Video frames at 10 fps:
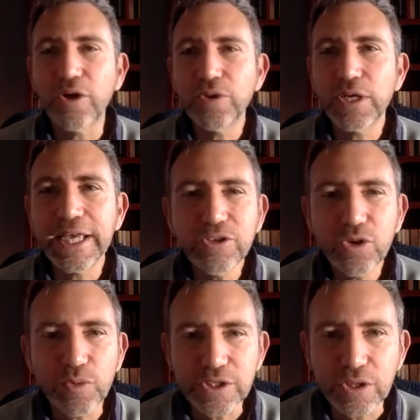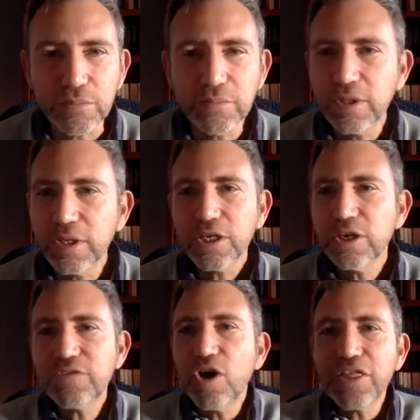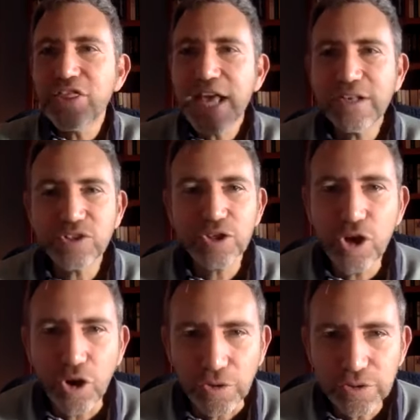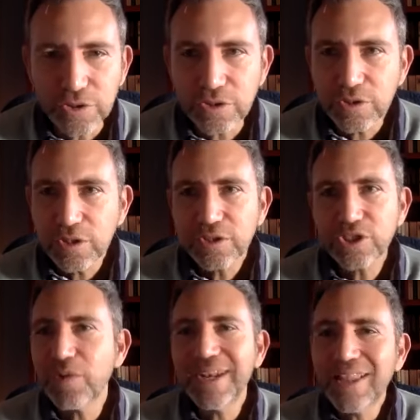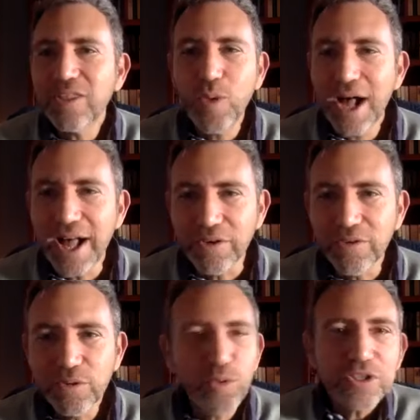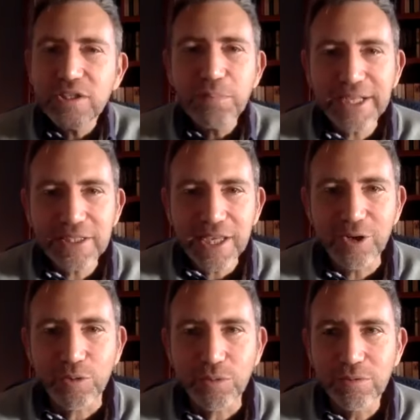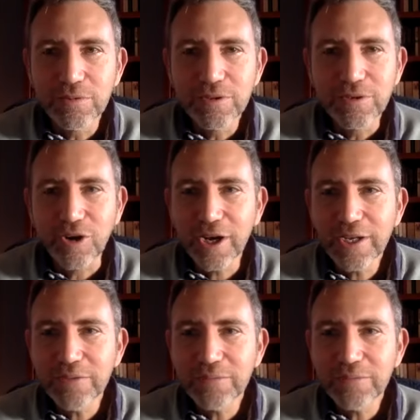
Hinduism, you've got 1,000 gods, so another one, what's the big deal, right?